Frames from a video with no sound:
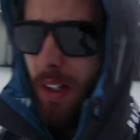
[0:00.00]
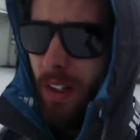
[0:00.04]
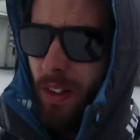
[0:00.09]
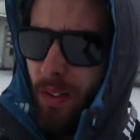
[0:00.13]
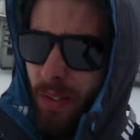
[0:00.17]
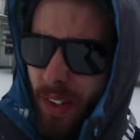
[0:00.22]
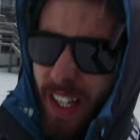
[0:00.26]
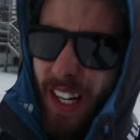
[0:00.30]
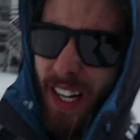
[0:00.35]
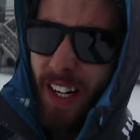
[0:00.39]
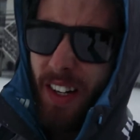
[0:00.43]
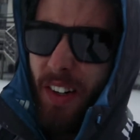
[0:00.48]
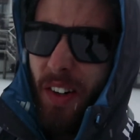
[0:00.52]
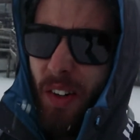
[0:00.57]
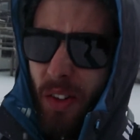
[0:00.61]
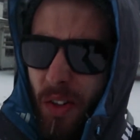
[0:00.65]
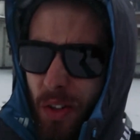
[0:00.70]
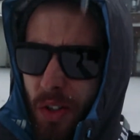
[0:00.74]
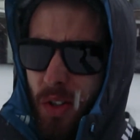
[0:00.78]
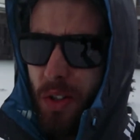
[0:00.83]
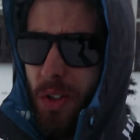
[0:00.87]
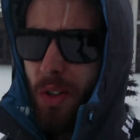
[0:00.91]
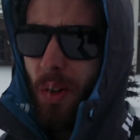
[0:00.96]
We got
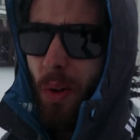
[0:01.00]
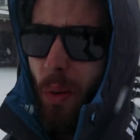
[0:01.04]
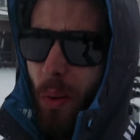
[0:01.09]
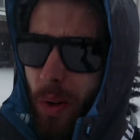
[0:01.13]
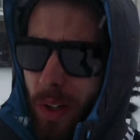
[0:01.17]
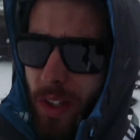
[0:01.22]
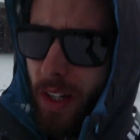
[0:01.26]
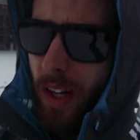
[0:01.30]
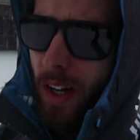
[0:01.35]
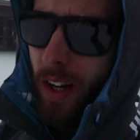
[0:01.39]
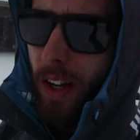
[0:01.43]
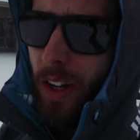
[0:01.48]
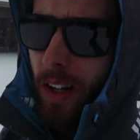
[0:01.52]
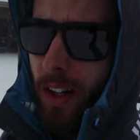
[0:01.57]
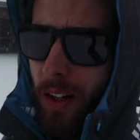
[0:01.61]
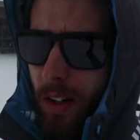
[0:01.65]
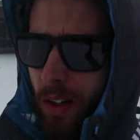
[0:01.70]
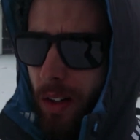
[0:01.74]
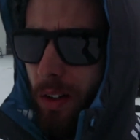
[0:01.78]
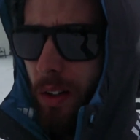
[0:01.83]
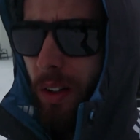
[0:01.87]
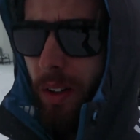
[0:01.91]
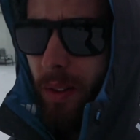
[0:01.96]
another snowy day
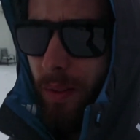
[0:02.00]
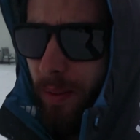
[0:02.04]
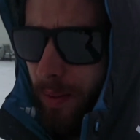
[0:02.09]
here.